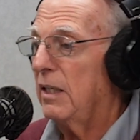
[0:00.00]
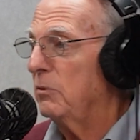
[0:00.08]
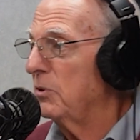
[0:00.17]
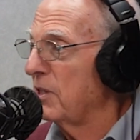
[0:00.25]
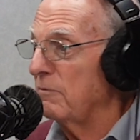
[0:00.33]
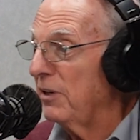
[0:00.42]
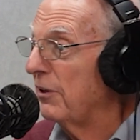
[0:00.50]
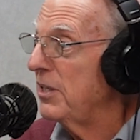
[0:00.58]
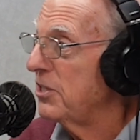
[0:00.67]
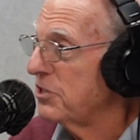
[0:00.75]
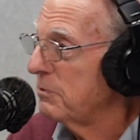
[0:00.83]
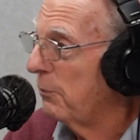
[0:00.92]
uh, which I'm very
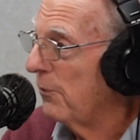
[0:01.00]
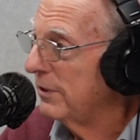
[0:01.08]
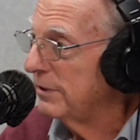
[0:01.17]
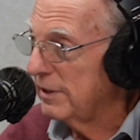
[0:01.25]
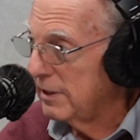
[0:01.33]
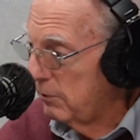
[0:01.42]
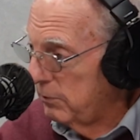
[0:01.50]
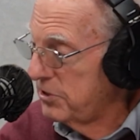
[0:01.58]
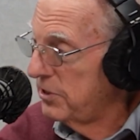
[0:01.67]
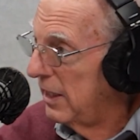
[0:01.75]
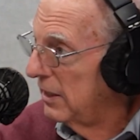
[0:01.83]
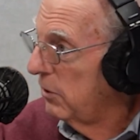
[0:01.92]
disappointed in. I wish
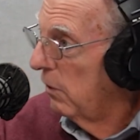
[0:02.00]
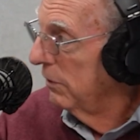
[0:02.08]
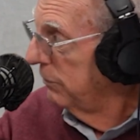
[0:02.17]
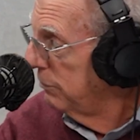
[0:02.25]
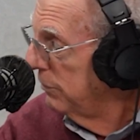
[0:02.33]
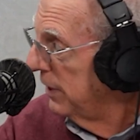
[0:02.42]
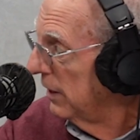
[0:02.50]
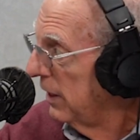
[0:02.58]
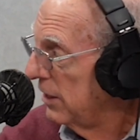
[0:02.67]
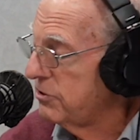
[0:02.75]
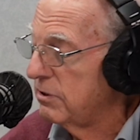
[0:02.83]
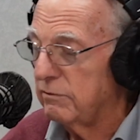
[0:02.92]
they had gone through the
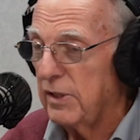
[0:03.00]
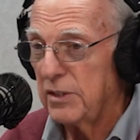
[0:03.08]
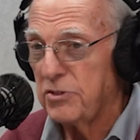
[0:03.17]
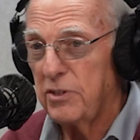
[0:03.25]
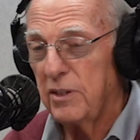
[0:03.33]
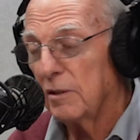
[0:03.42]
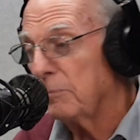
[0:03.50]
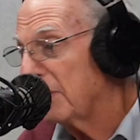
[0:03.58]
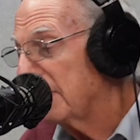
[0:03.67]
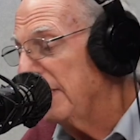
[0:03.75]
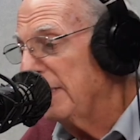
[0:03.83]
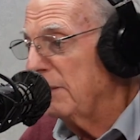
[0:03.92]
election of next year, but
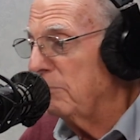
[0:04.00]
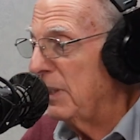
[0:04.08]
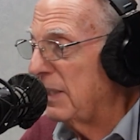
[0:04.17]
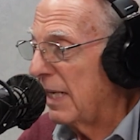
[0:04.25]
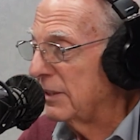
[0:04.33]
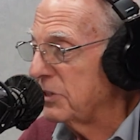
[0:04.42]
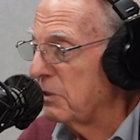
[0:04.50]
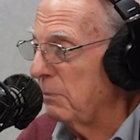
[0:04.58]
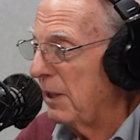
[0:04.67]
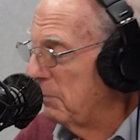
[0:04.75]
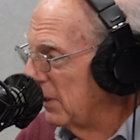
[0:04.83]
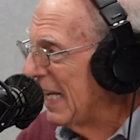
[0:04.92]
be that as it
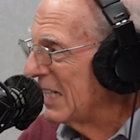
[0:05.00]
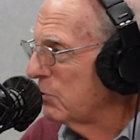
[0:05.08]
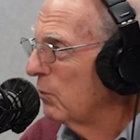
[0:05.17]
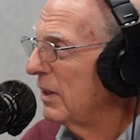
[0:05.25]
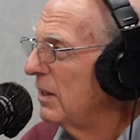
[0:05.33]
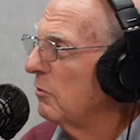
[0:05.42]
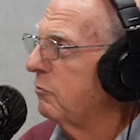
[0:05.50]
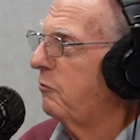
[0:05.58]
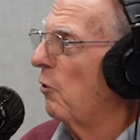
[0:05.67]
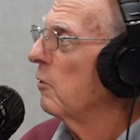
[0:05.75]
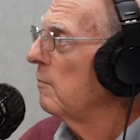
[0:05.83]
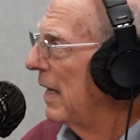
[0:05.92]
may. But that's really the
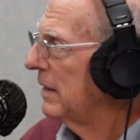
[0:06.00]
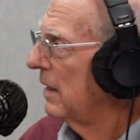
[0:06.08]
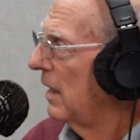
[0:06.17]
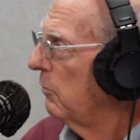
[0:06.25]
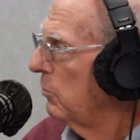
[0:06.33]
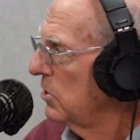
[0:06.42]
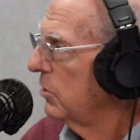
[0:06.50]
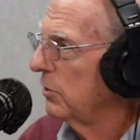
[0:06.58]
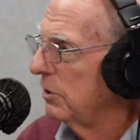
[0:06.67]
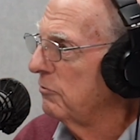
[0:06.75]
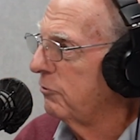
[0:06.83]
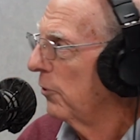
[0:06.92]
format that I was
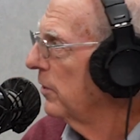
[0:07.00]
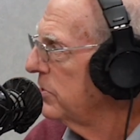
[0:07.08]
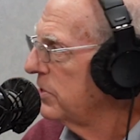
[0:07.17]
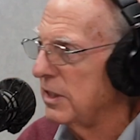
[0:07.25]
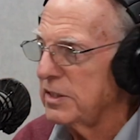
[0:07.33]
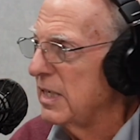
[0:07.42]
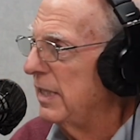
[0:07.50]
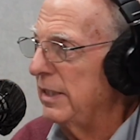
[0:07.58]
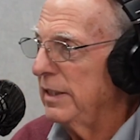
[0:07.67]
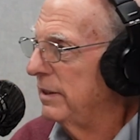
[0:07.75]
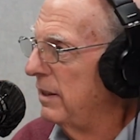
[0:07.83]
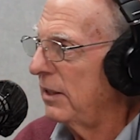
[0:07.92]
looking for is
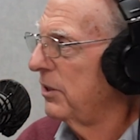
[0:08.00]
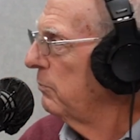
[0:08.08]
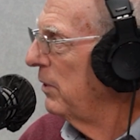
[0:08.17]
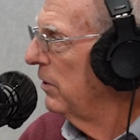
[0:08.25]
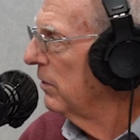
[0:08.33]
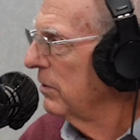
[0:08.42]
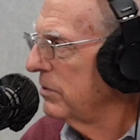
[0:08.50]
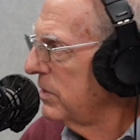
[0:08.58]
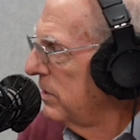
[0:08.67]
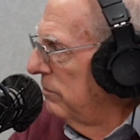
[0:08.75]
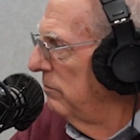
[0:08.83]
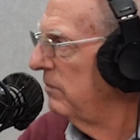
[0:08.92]
just nothing
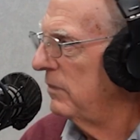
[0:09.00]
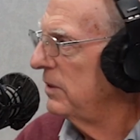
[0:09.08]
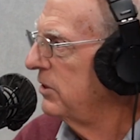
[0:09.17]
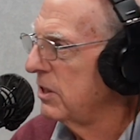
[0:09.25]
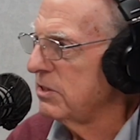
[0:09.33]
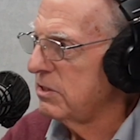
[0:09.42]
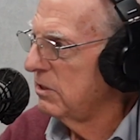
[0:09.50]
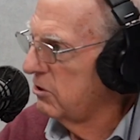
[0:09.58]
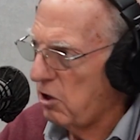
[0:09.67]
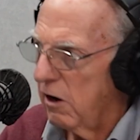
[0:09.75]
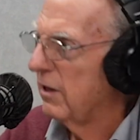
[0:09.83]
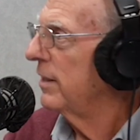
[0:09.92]
rehearsed, just
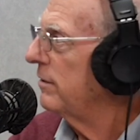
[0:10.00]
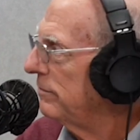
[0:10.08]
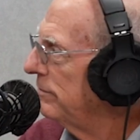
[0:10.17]
talking